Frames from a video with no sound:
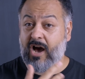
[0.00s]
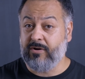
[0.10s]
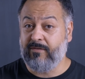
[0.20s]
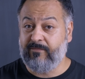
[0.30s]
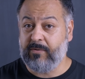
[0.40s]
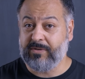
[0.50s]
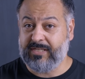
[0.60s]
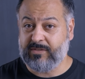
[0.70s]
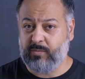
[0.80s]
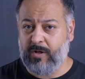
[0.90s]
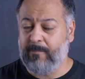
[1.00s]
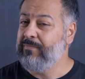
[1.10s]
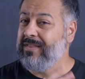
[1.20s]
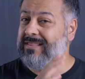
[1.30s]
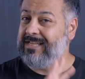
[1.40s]
autofocus as well.
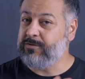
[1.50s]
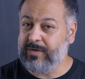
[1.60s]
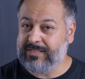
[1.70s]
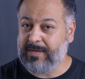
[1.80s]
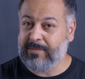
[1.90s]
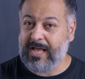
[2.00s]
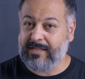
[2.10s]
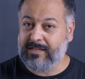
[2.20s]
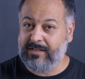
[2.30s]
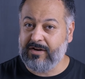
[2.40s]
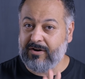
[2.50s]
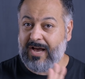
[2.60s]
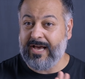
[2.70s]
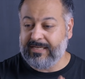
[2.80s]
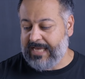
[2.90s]
This one's I'm not clear
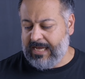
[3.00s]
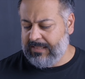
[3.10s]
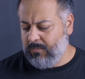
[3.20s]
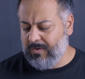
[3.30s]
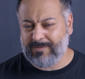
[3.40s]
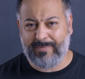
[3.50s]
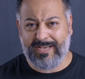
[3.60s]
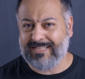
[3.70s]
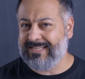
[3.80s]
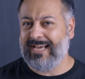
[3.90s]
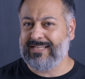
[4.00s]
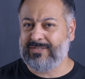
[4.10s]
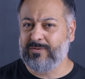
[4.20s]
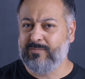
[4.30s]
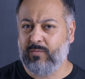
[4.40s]
how exactly works because I
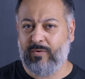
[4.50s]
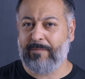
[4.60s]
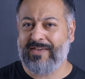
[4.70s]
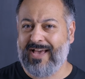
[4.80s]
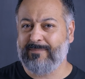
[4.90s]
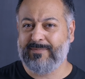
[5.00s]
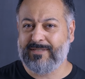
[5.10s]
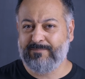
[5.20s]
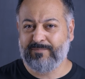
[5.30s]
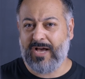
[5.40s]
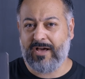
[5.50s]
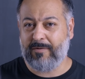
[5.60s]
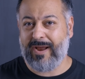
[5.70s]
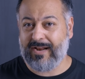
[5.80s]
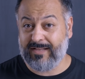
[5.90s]
assume webcams
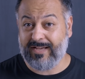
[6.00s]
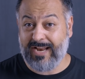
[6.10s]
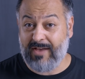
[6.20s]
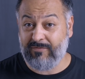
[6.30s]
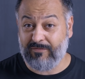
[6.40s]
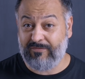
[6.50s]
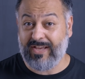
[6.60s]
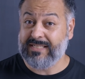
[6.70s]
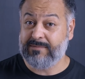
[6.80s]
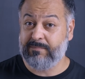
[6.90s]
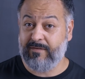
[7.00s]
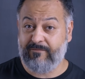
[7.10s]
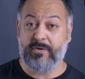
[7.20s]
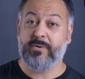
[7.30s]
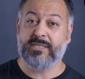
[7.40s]
automatically gonna have your face
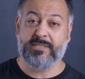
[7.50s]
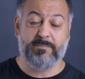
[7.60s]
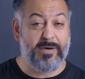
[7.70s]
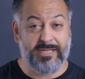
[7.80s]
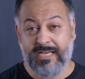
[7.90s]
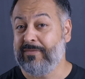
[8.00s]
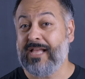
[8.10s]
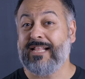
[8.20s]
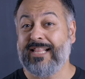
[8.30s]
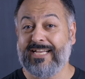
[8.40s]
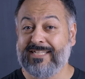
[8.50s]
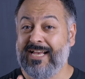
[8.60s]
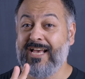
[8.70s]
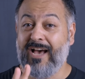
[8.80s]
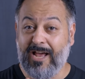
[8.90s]
focused, but nonetheless,
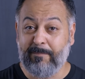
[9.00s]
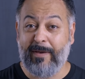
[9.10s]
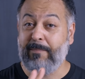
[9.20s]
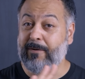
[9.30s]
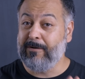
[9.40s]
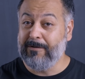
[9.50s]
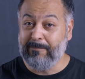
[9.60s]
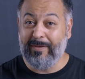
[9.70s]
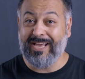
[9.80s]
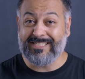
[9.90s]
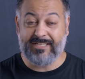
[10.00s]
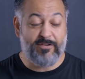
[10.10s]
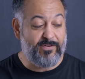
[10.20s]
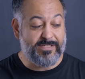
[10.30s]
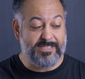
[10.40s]
on paper, biggest
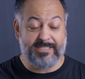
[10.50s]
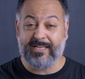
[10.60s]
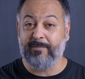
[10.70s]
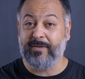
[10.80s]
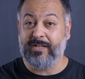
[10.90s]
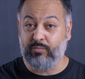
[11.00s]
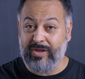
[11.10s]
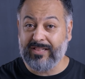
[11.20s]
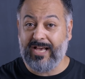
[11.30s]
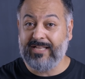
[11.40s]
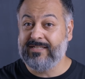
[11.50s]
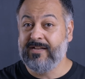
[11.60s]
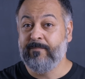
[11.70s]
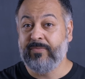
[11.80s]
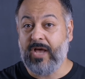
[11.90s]
difference is gonna be the ring light
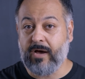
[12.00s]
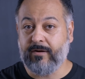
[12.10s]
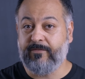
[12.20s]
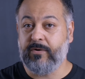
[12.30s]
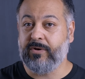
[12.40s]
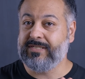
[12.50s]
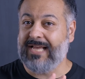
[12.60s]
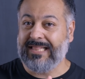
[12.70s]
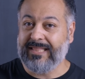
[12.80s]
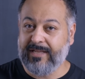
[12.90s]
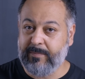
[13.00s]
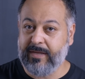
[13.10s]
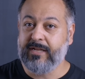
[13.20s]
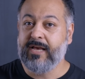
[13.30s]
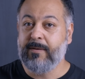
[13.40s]
autofocus, and a little bit